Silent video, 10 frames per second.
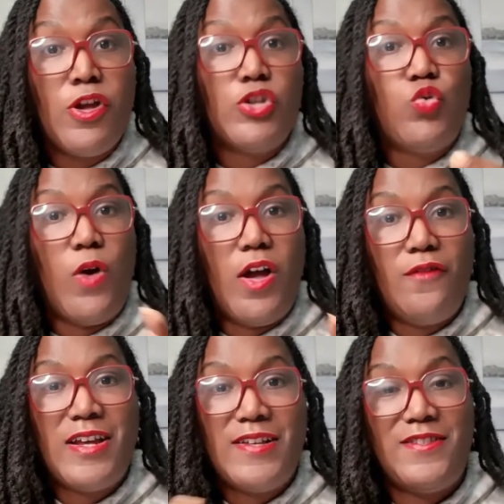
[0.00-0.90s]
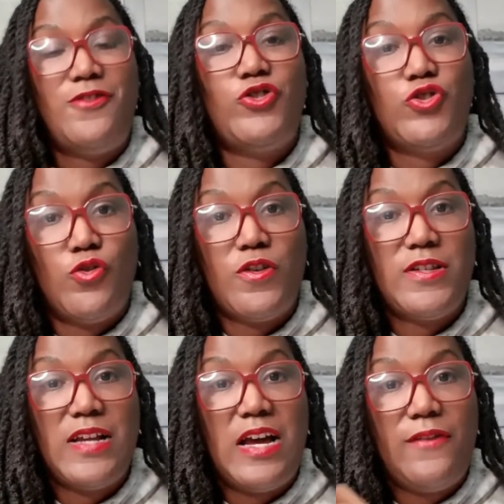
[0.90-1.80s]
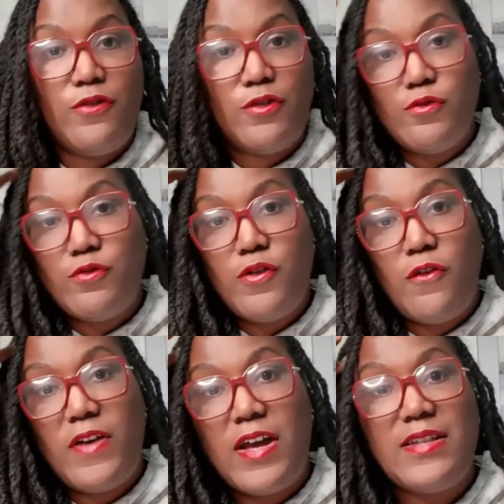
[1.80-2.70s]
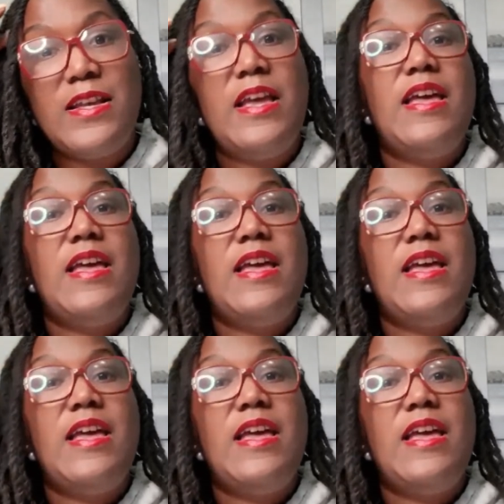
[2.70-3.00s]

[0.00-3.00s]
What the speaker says: 12 days is on the shorter side for luteal phase.